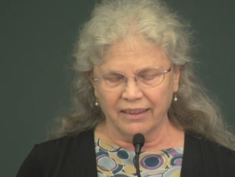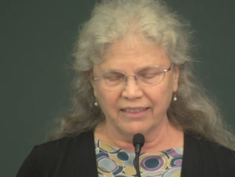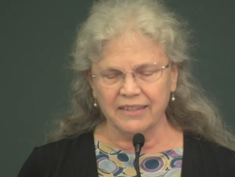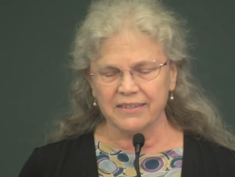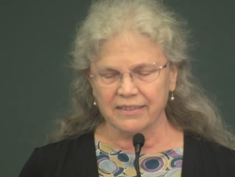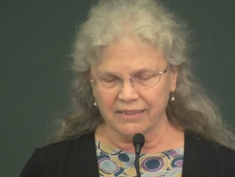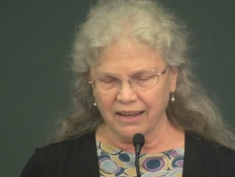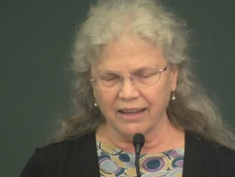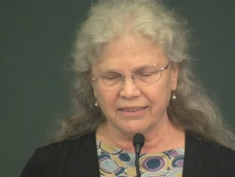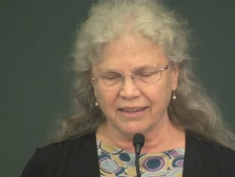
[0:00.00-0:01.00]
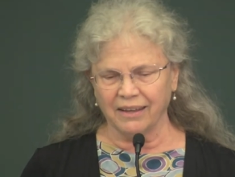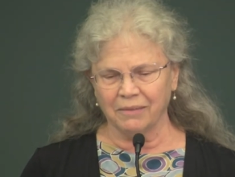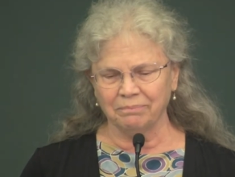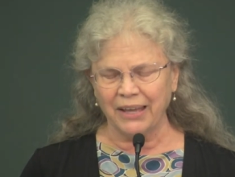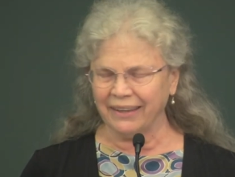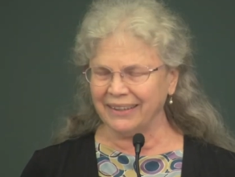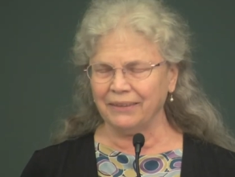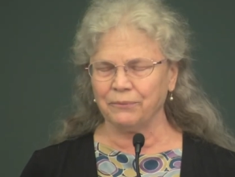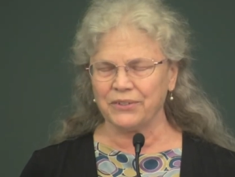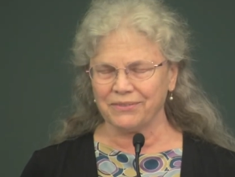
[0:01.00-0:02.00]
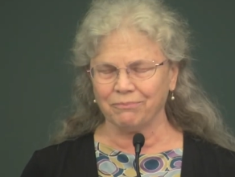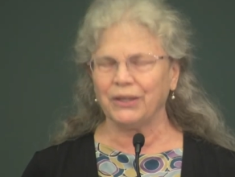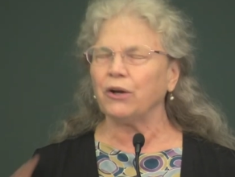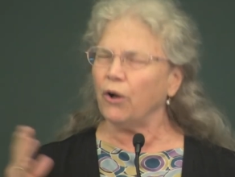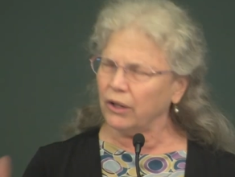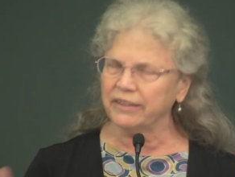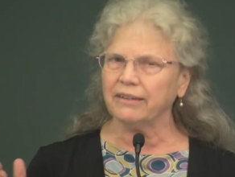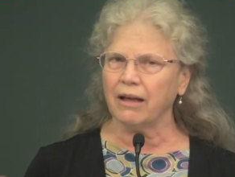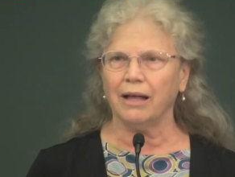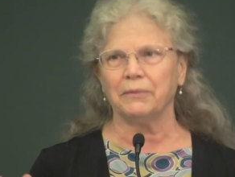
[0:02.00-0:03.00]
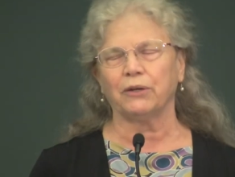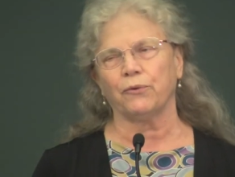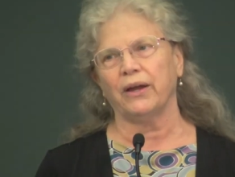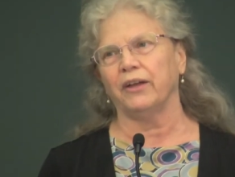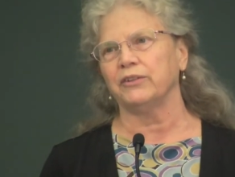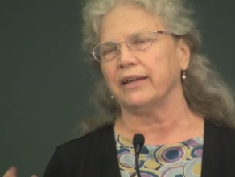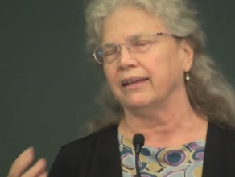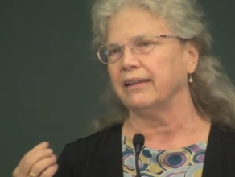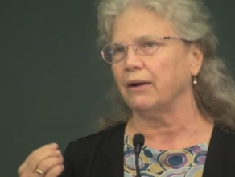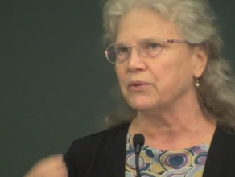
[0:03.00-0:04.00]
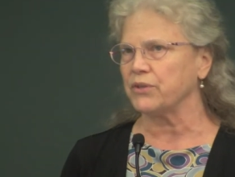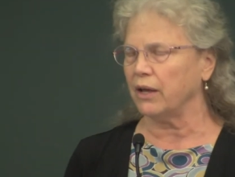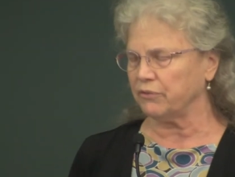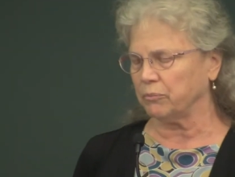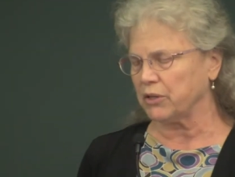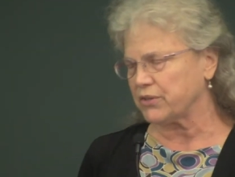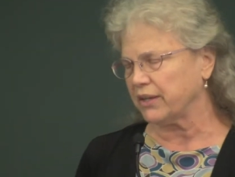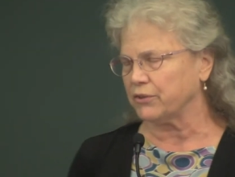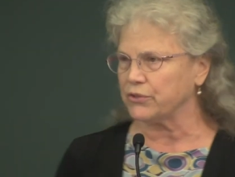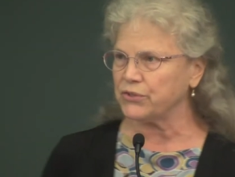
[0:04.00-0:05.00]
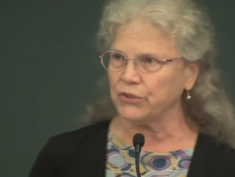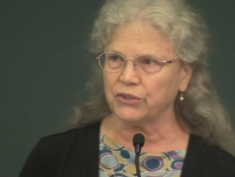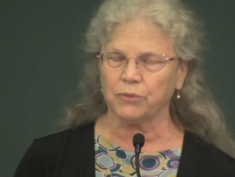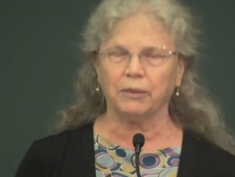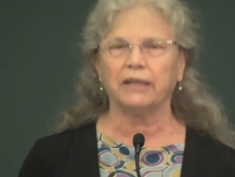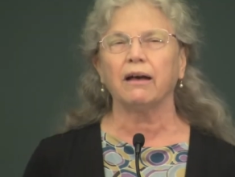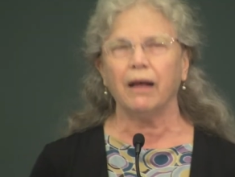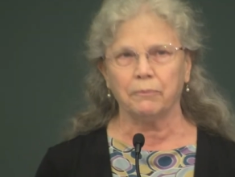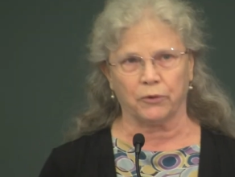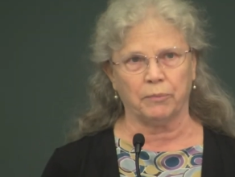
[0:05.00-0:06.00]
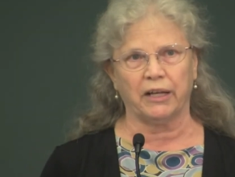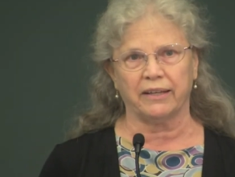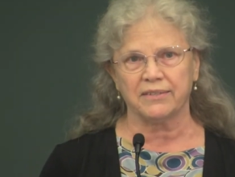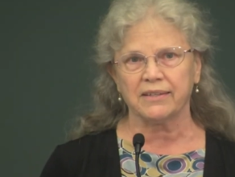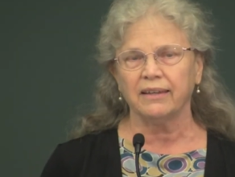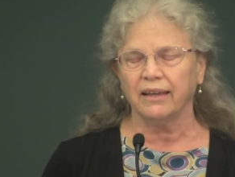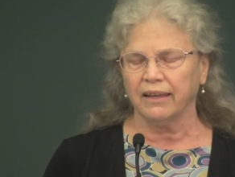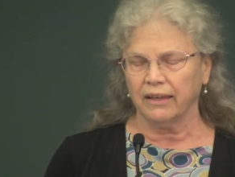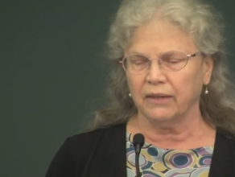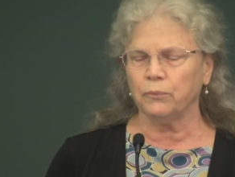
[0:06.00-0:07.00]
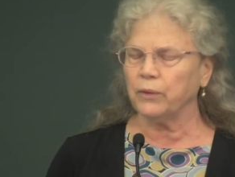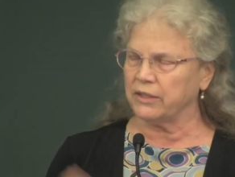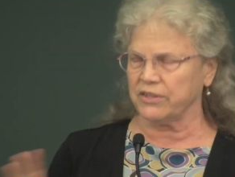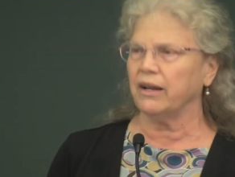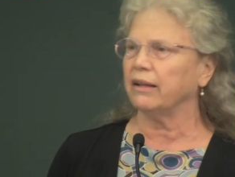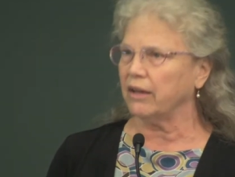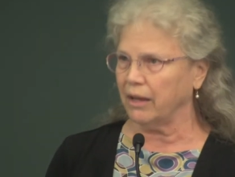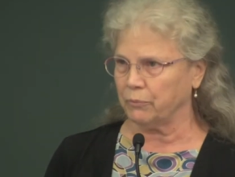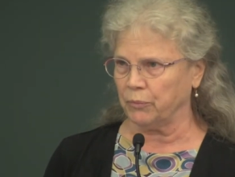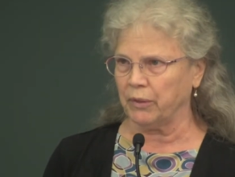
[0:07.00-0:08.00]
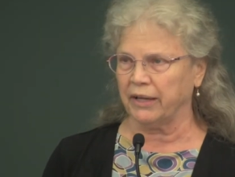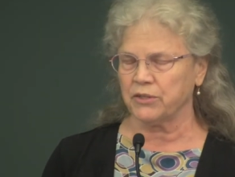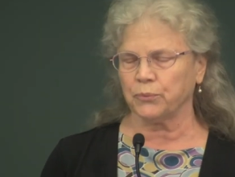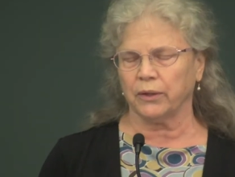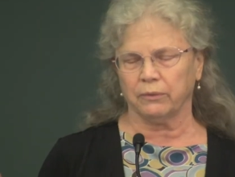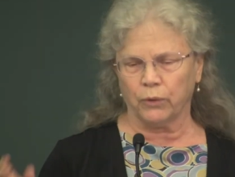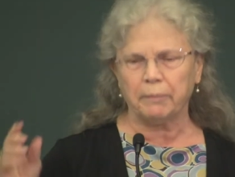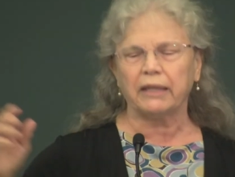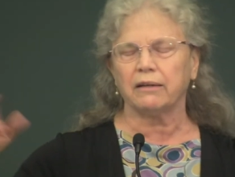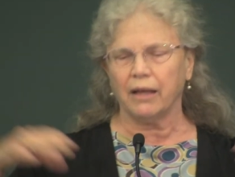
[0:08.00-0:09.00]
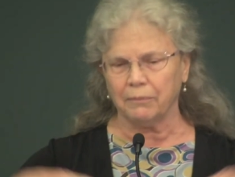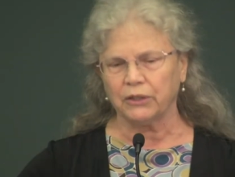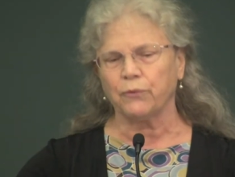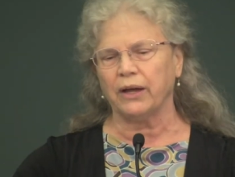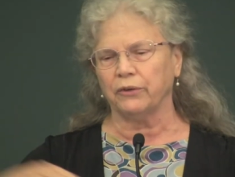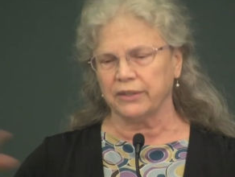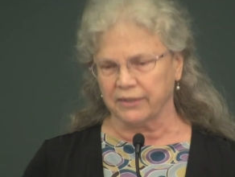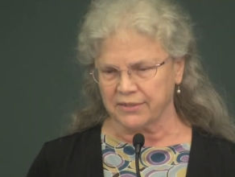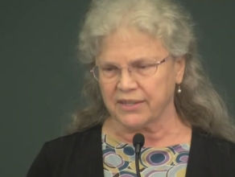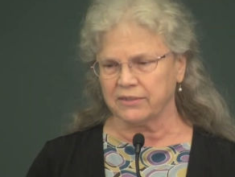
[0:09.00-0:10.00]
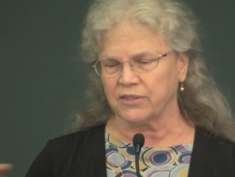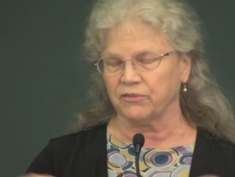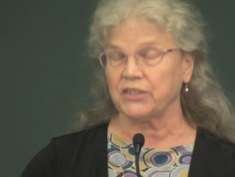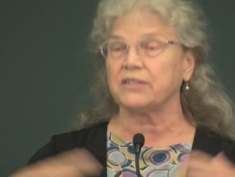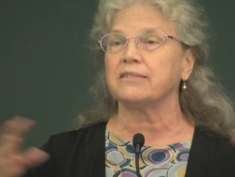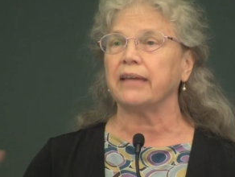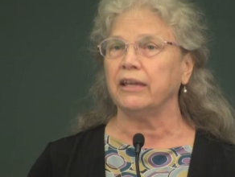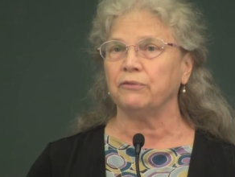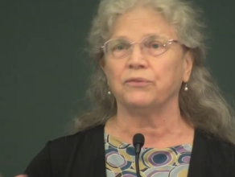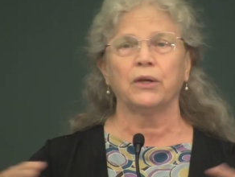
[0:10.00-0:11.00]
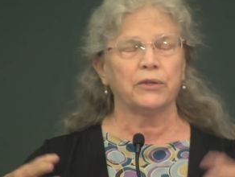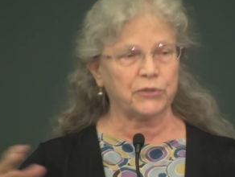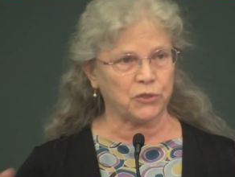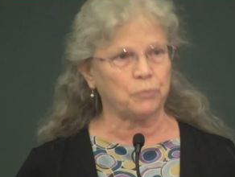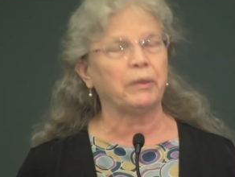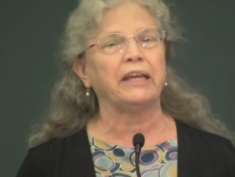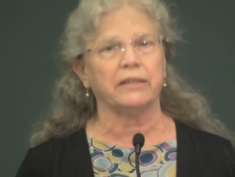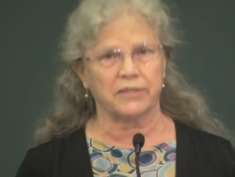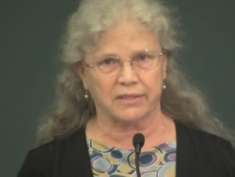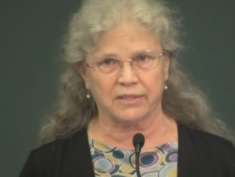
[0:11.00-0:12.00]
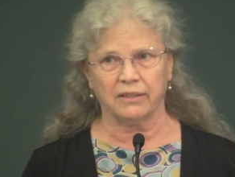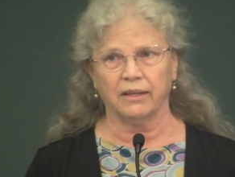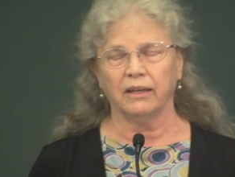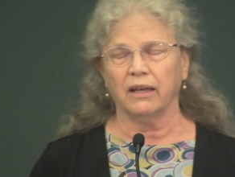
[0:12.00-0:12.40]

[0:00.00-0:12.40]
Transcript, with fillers: This is not, um, it was, we called it common ground, and that was often misunderstood to mean compromise. It is not compromise. What we meant common ground in the sense of a safe space